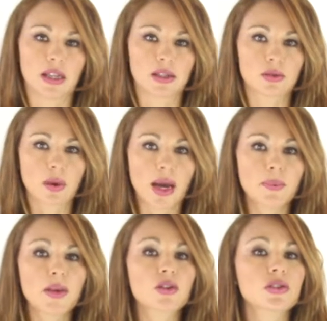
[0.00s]
this,
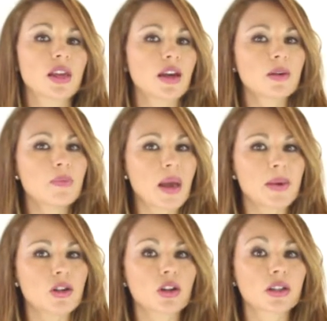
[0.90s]
right? Because they are
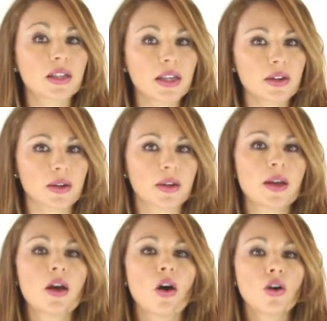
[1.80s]
maybe not clear
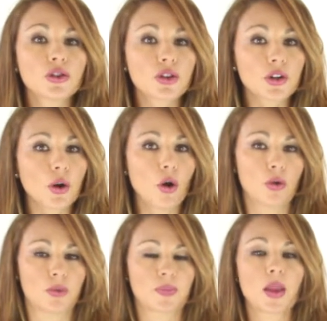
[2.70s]
on their
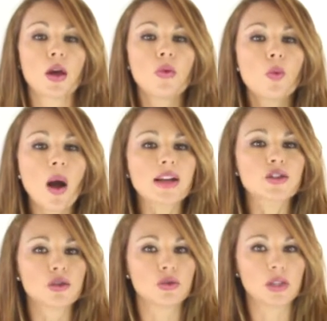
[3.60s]
own. What
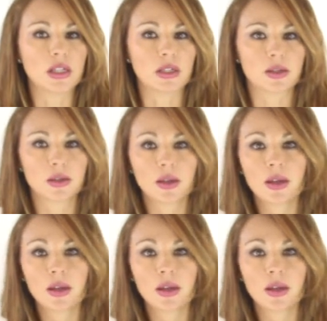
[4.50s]
do you need?